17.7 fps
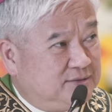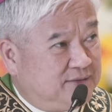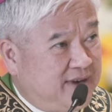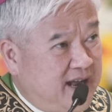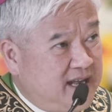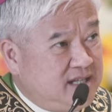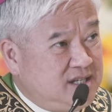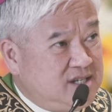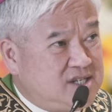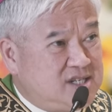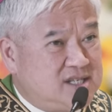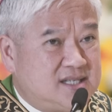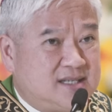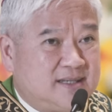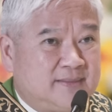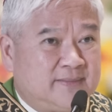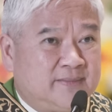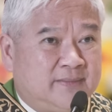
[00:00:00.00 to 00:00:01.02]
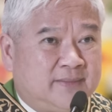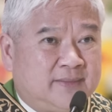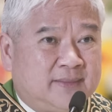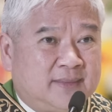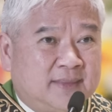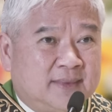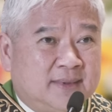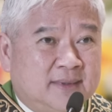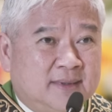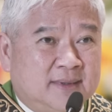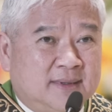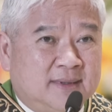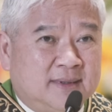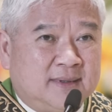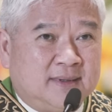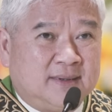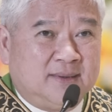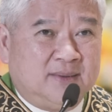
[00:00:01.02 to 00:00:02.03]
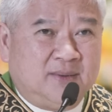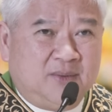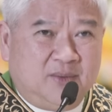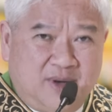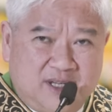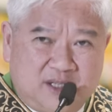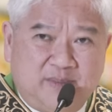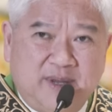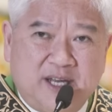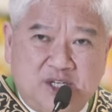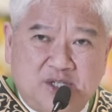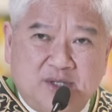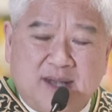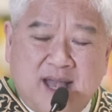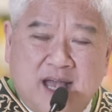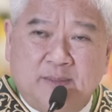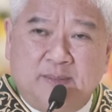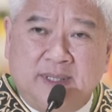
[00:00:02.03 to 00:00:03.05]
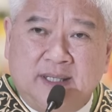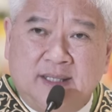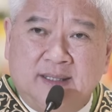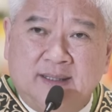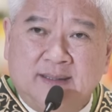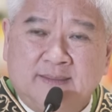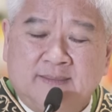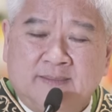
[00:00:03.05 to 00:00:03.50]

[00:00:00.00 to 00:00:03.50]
friends. What makes you happy?